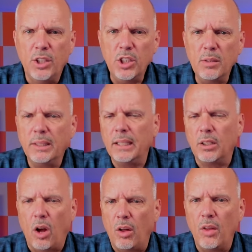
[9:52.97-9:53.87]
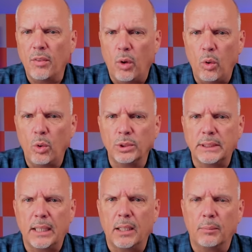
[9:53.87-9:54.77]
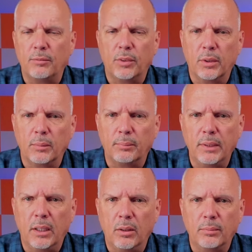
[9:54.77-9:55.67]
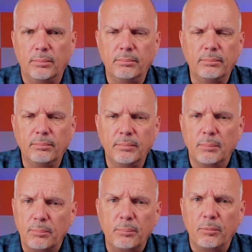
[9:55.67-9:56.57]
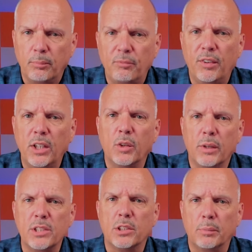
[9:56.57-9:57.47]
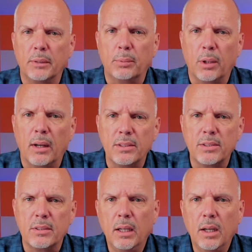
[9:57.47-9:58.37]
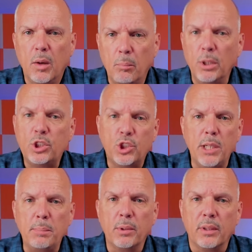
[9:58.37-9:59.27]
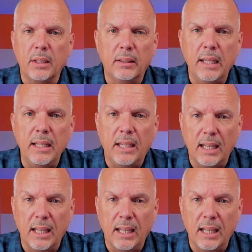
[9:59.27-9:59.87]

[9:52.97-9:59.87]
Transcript: You can get all the whole setup for, you know, very reasonably priced. Much cheaper than any